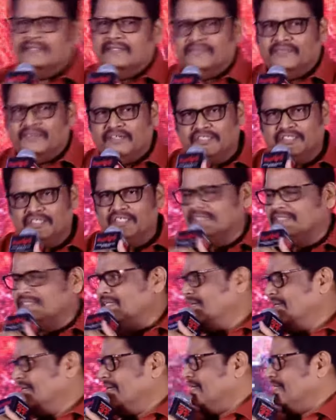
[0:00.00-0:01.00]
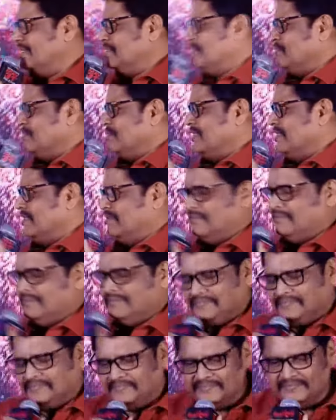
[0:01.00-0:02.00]
functions la nenu chusanu.
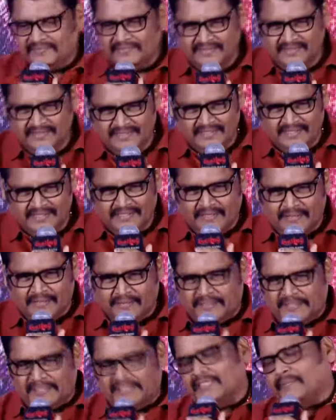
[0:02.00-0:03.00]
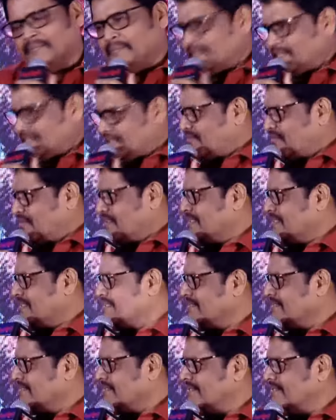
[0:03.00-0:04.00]
Pedda
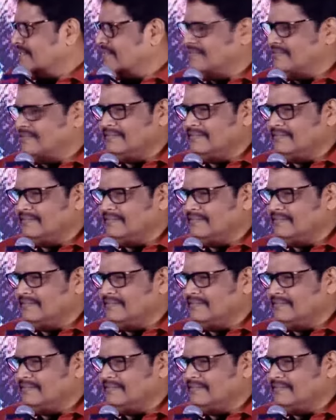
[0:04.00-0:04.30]
functions la